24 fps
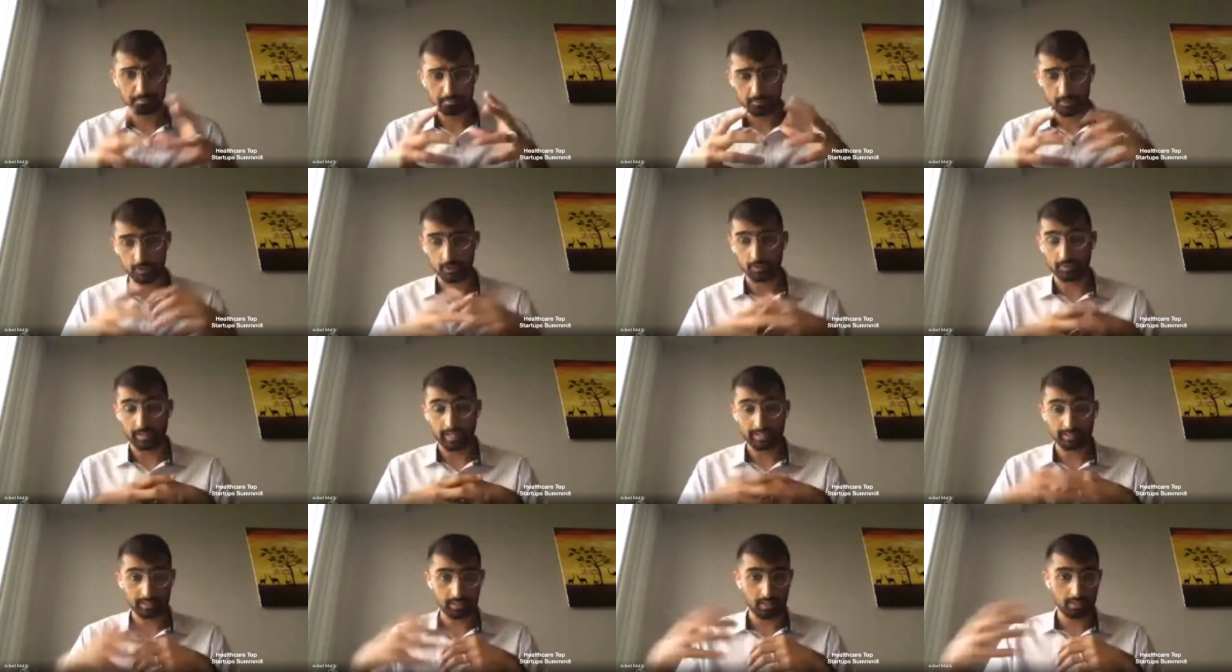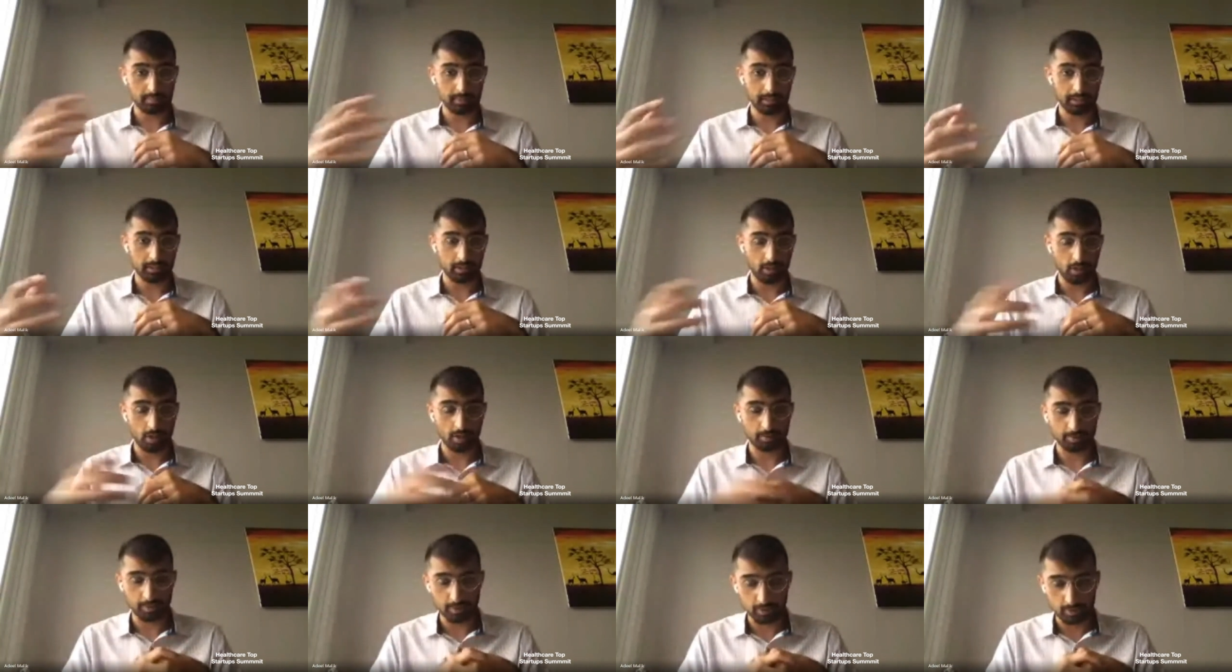So that's coming
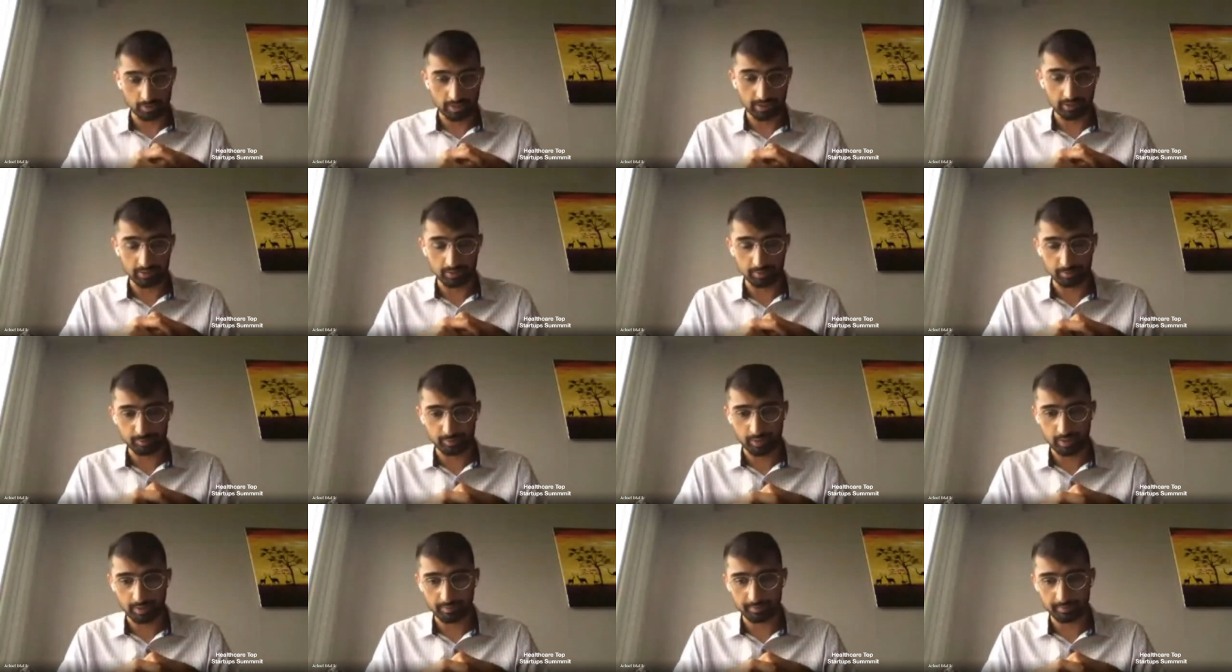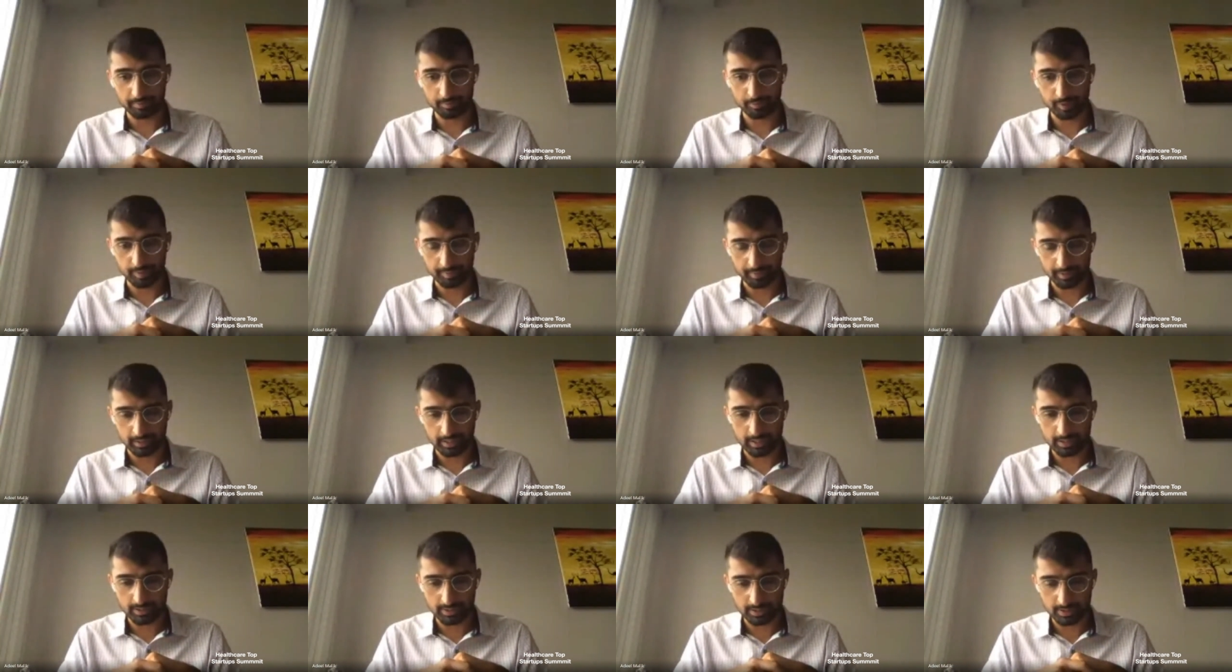often directly from the
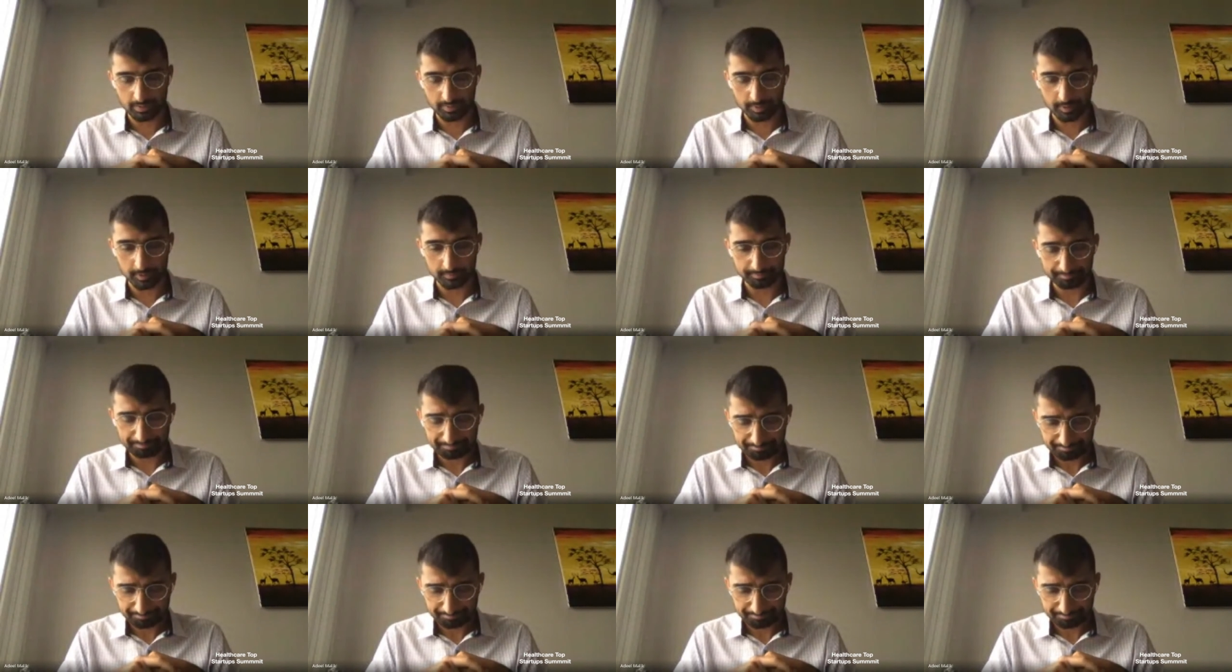customer.